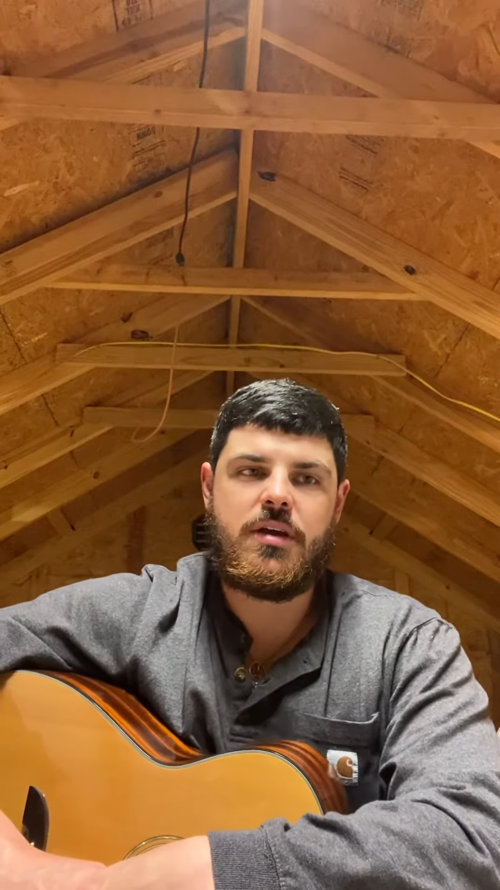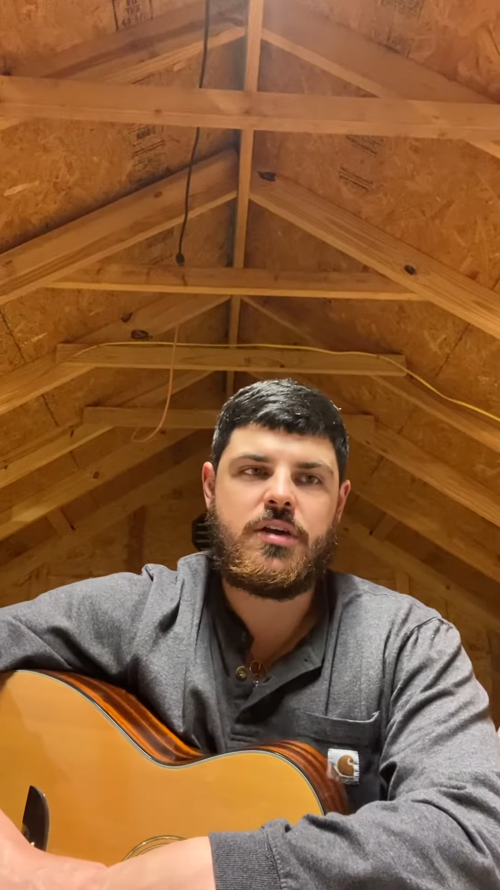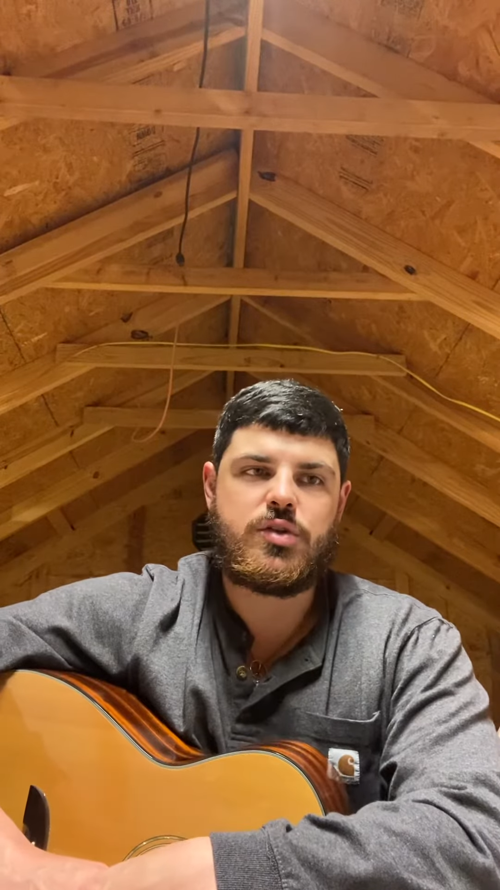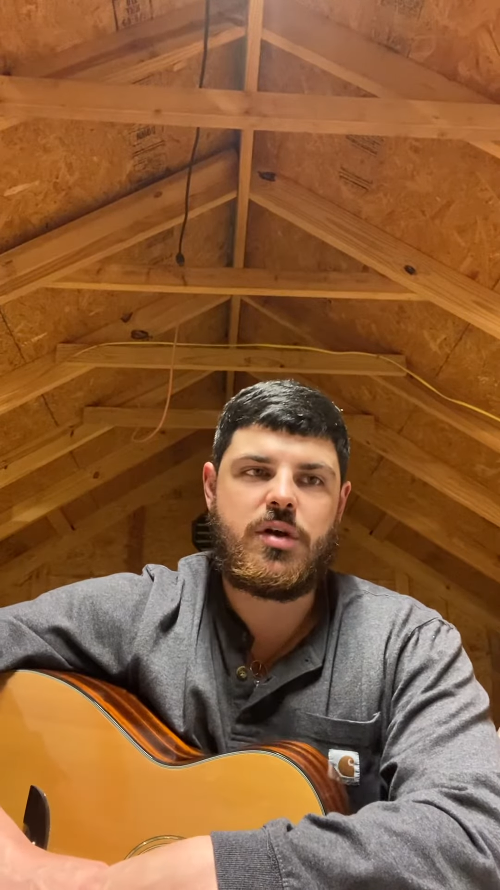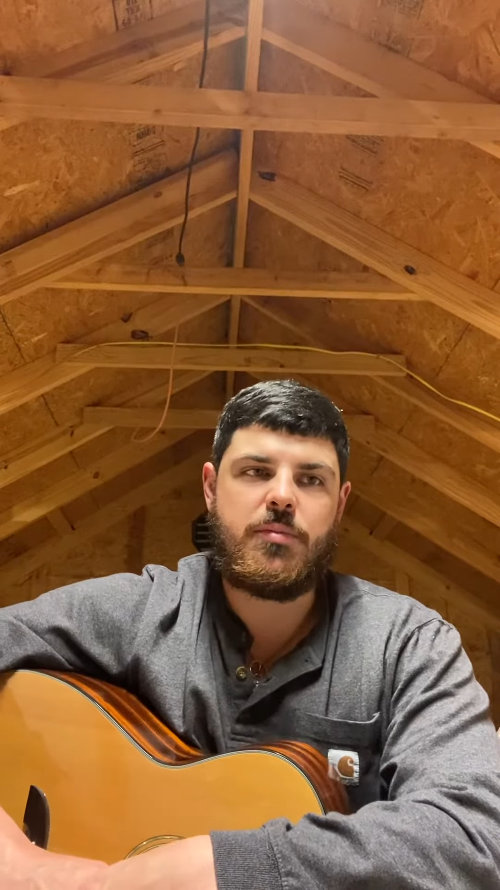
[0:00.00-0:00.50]

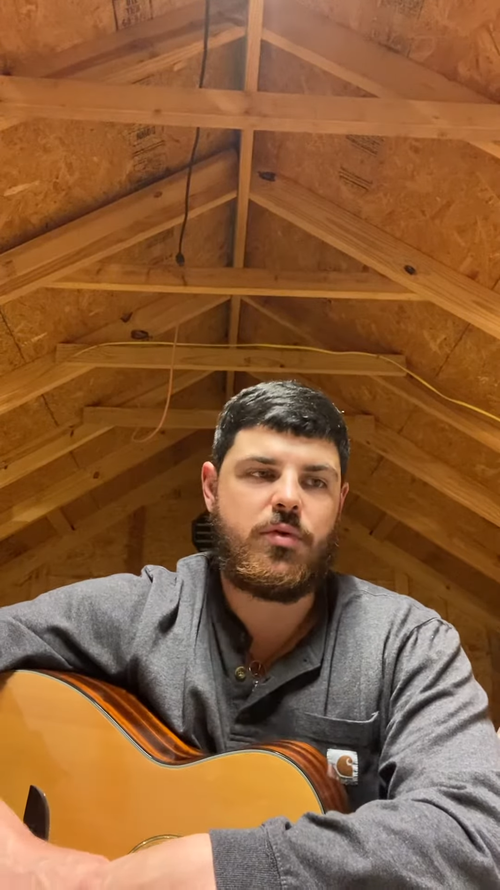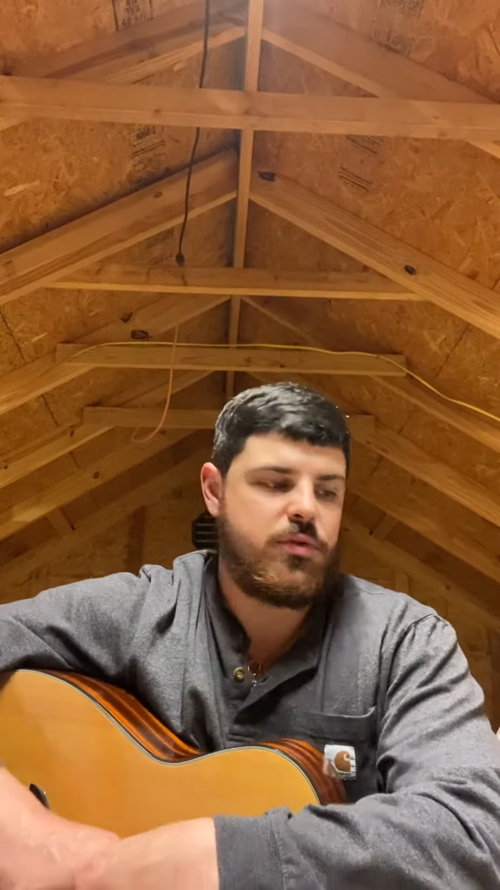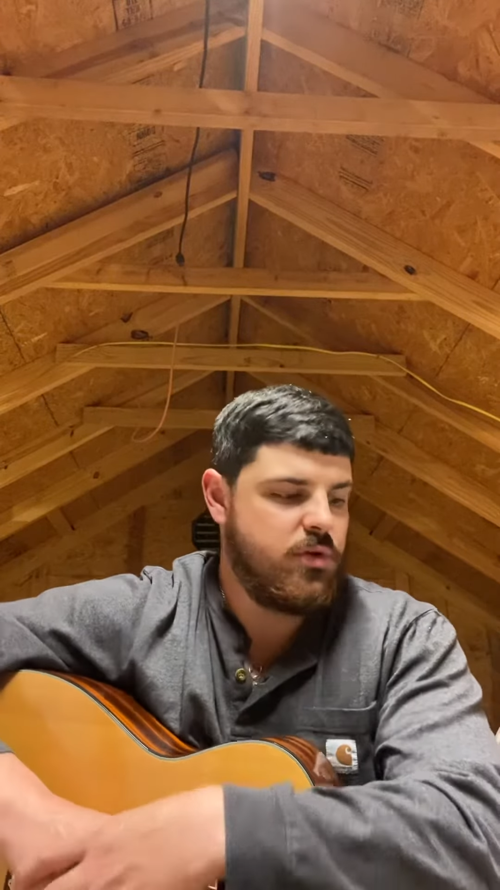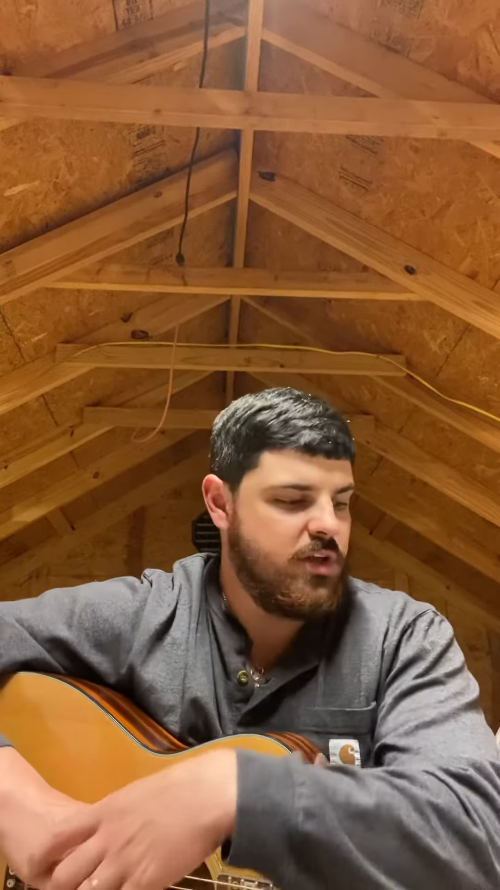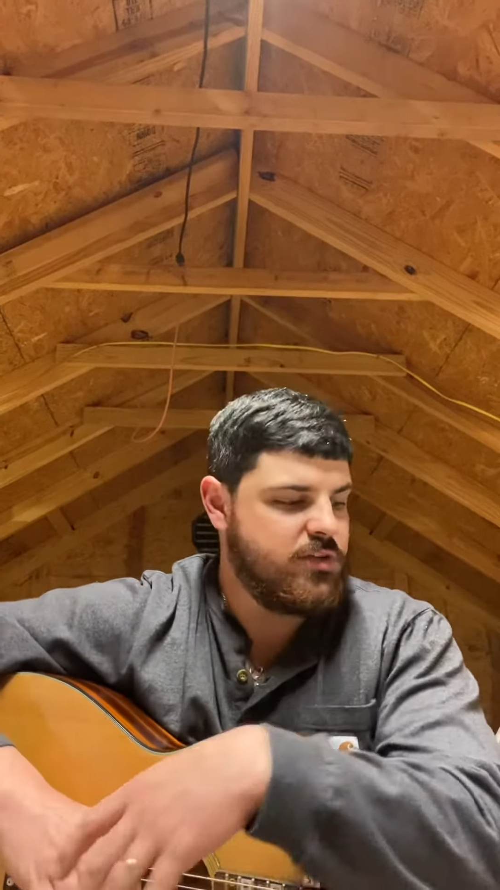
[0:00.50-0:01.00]
So I'm going
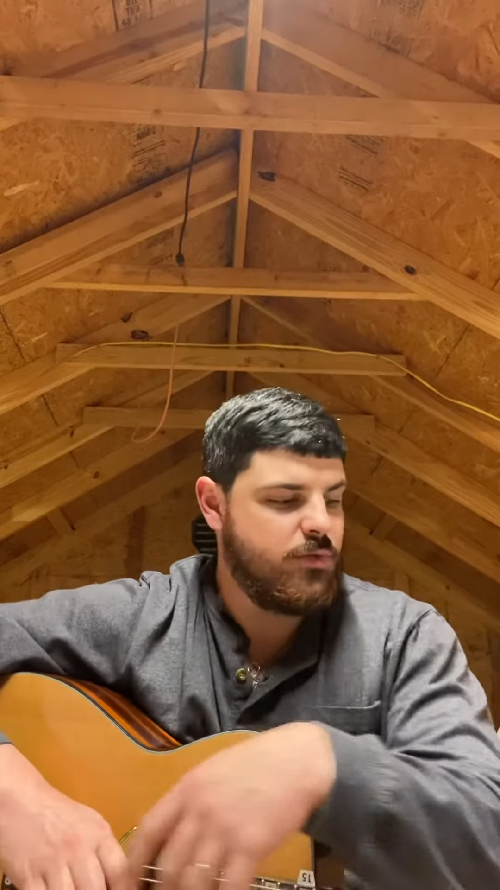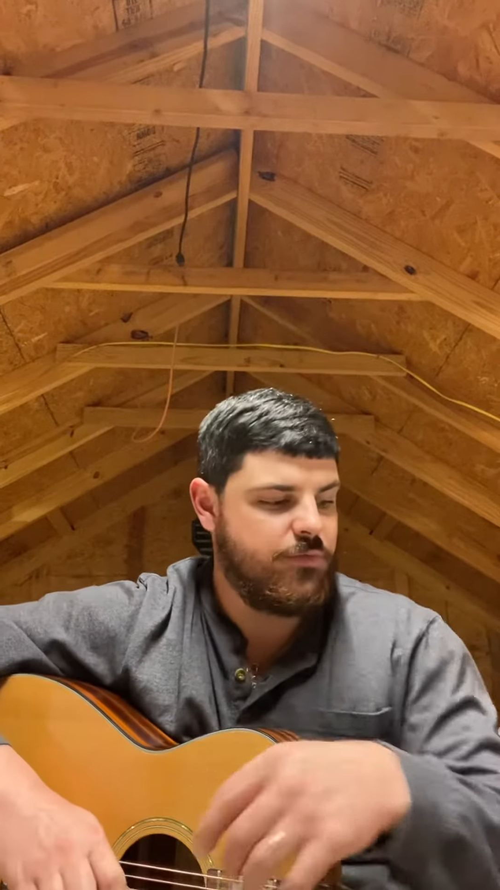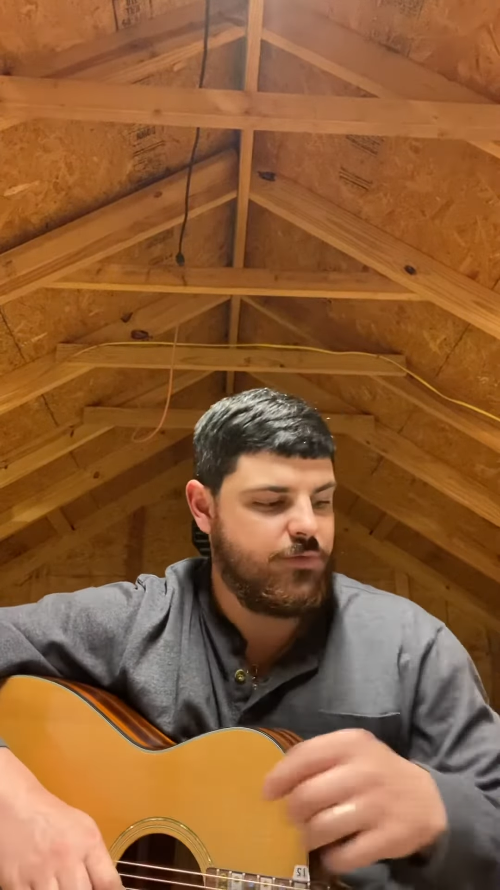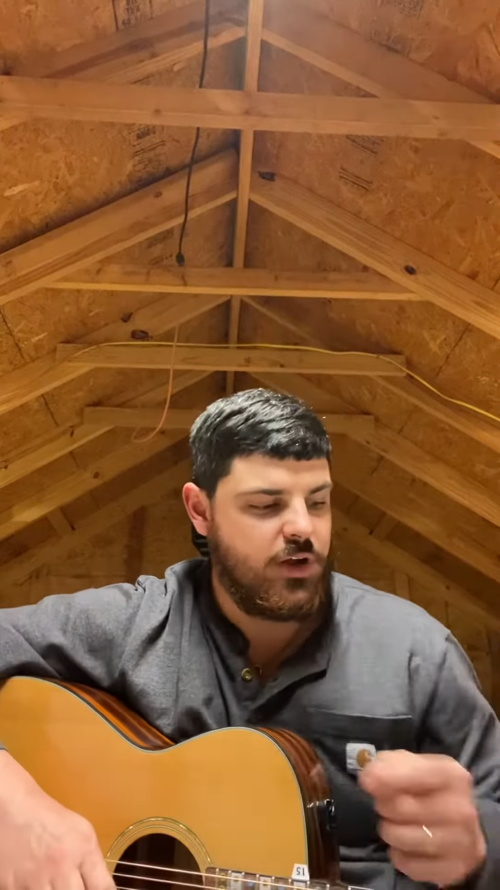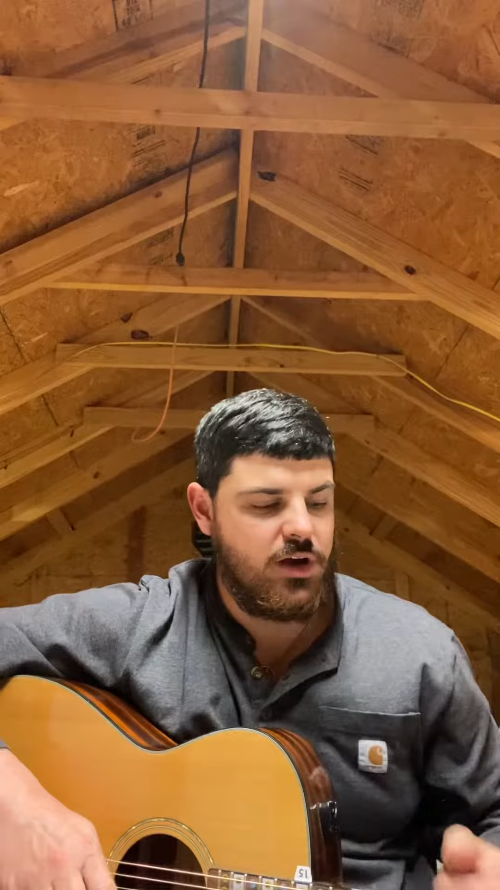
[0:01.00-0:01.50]
to do this one
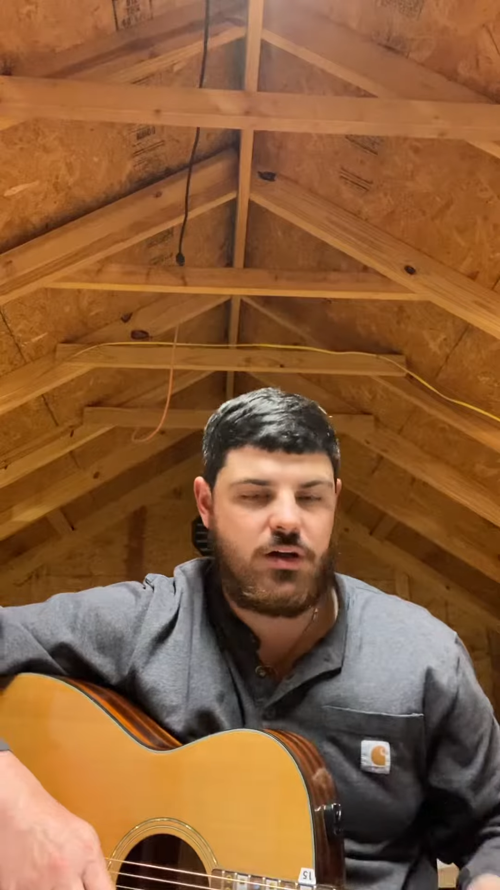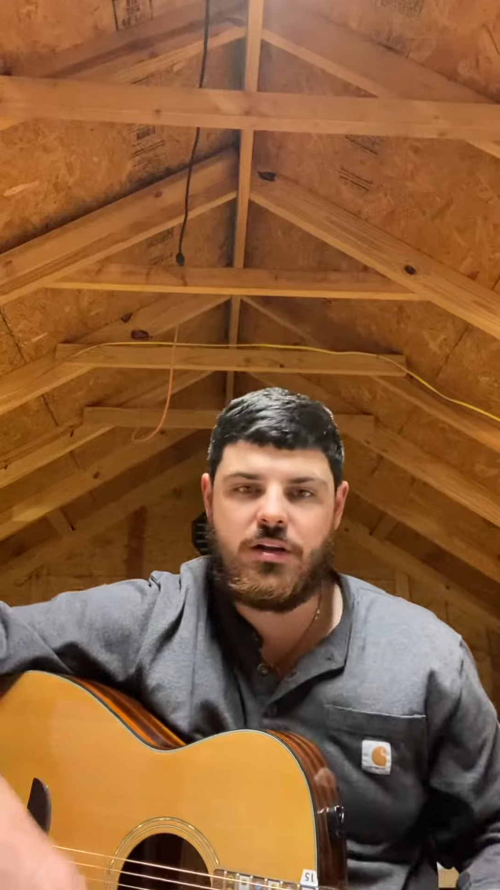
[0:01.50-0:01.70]
for y'all